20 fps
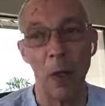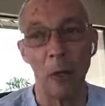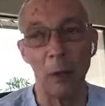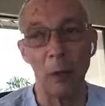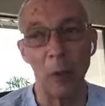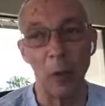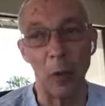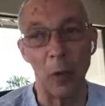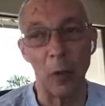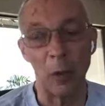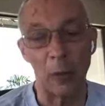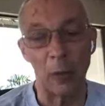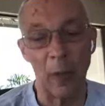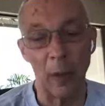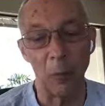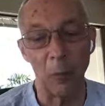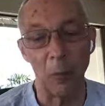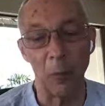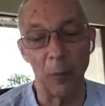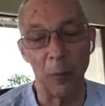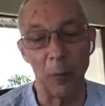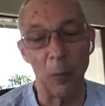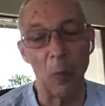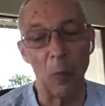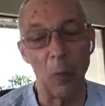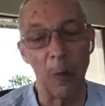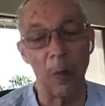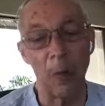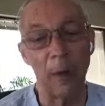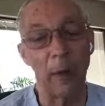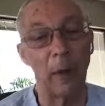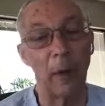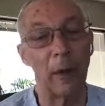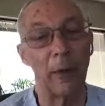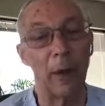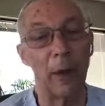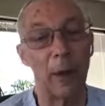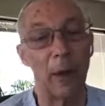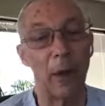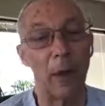So that would be one that
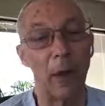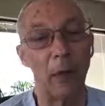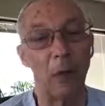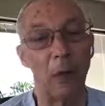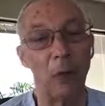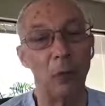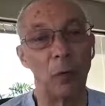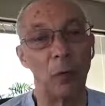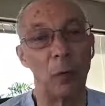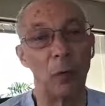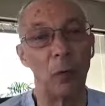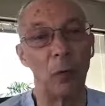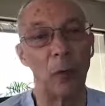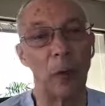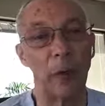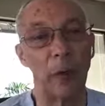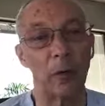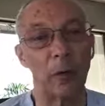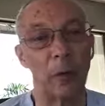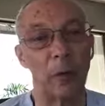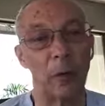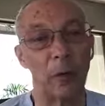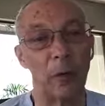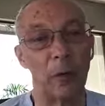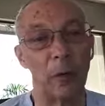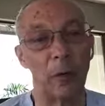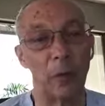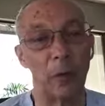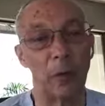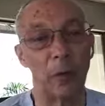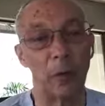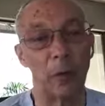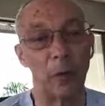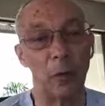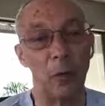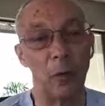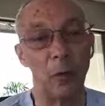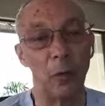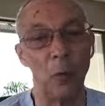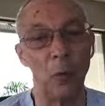a new Toastmaster could
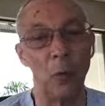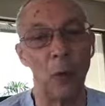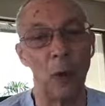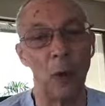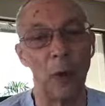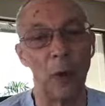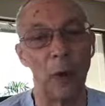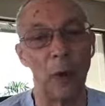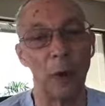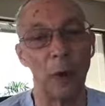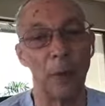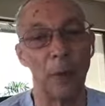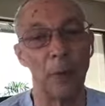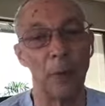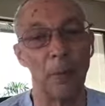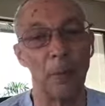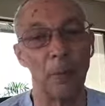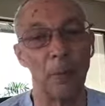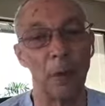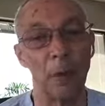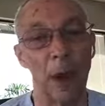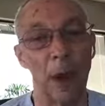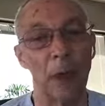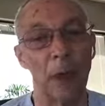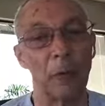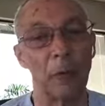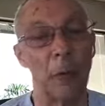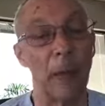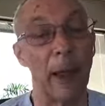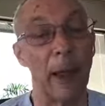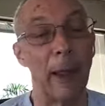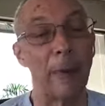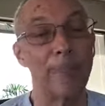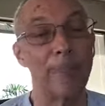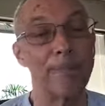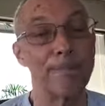do right off the bat.